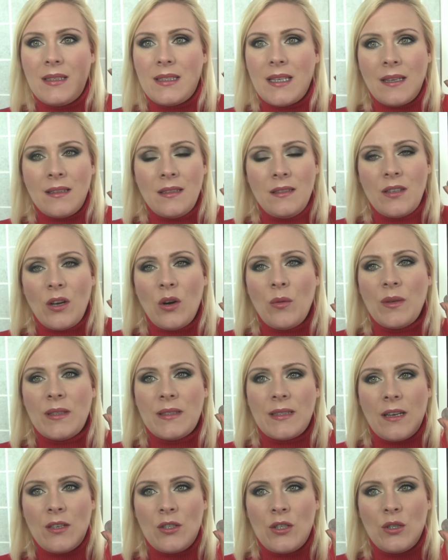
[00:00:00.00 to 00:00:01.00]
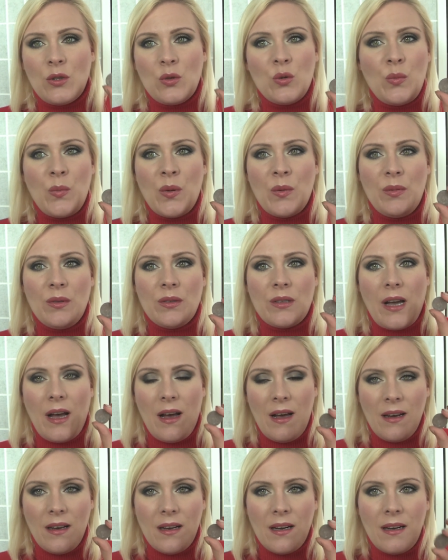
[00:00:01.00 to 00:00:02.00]
And Satin Taupe is such a dupable
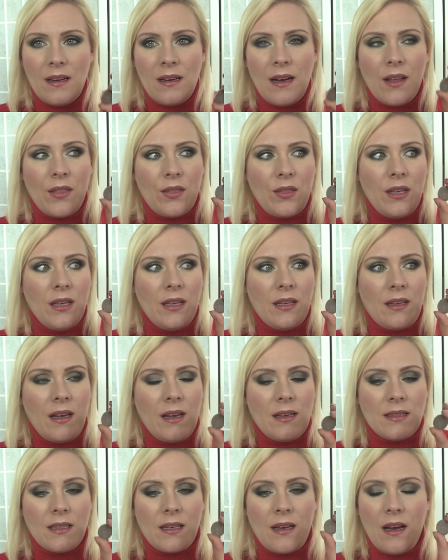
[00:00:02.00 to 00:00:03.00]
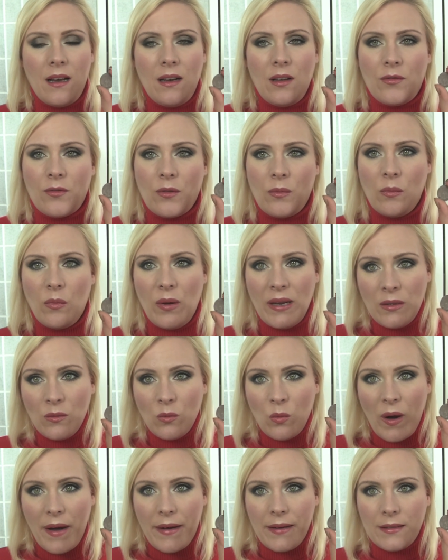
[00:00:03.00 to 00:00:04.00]
color. I think there's a color from Wet
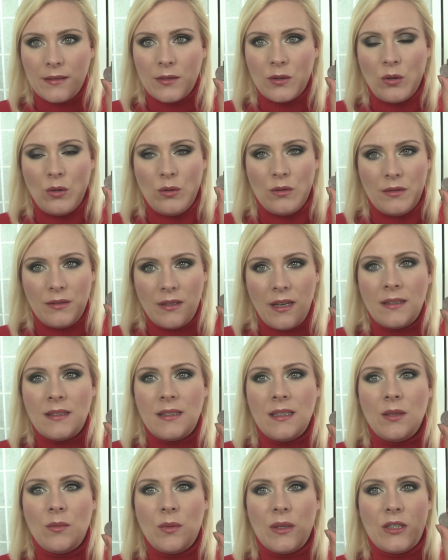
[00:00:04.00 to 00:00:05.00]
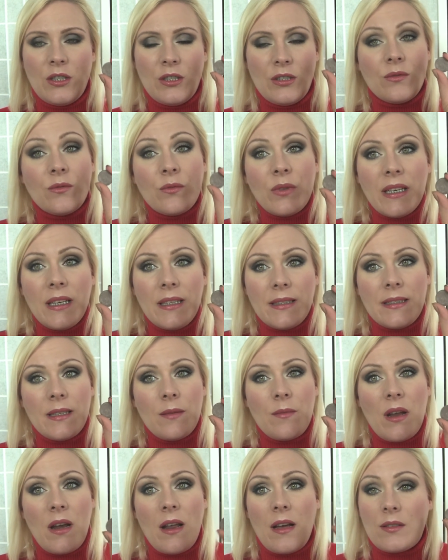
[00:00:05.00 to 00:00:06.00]
n Wild called Nutty which is really
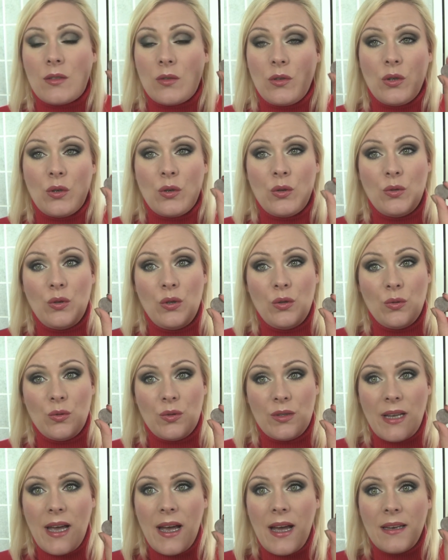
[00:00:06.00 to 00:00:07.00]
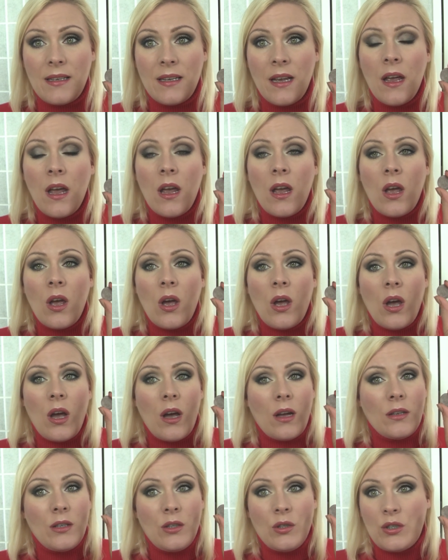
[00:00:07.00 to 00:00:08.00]
similar so you could use that.
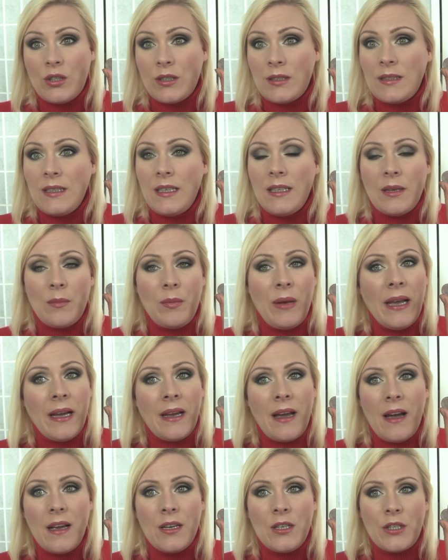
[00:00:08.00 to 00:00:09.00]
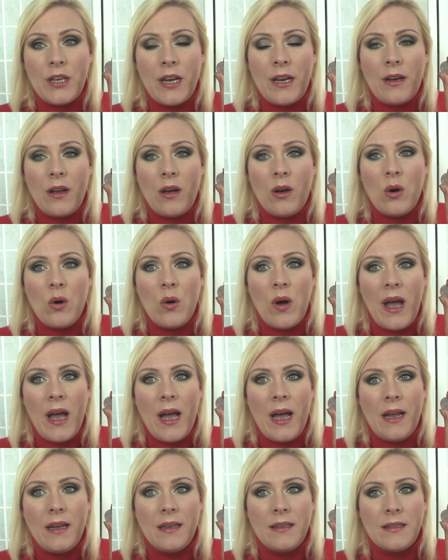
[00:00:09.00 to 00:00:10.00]
You just need a black eyeshadow
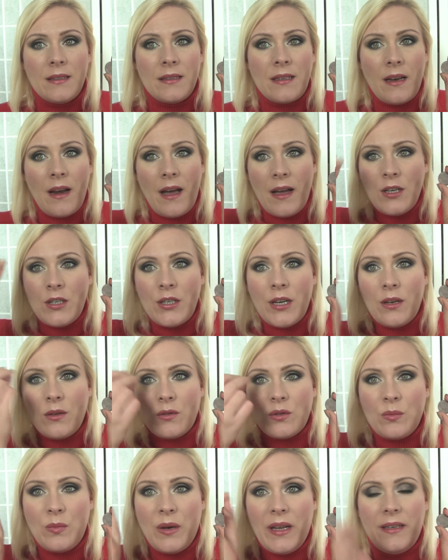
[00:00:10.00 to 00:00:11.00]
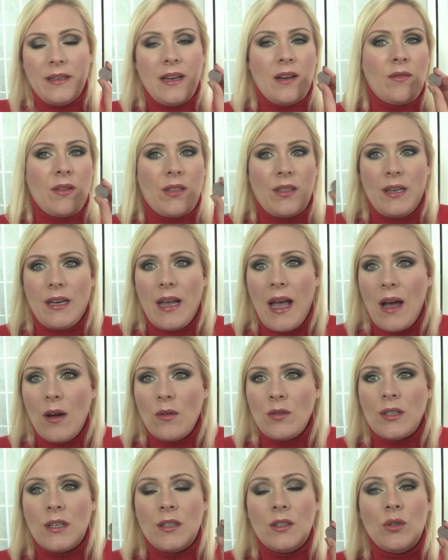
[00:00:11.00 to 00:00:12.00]
and an eyeshadow to blend everything
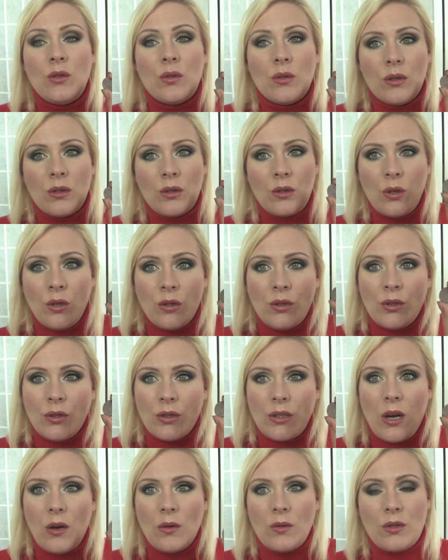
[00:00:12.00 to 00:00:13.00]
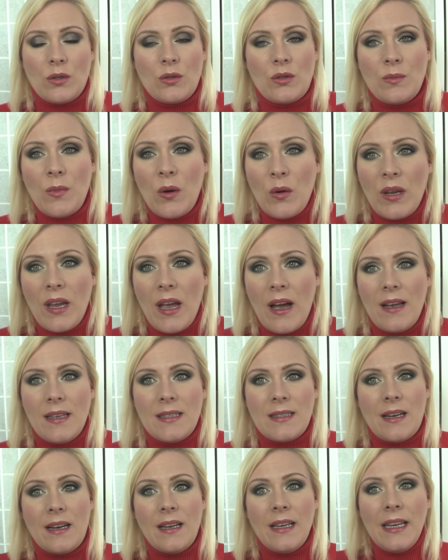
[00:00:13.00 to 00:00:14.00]
out and you're good to go. So smoky
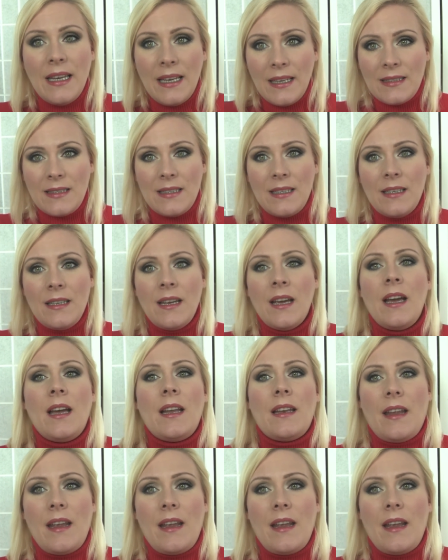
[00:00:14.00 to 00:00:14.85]
eyes are easy,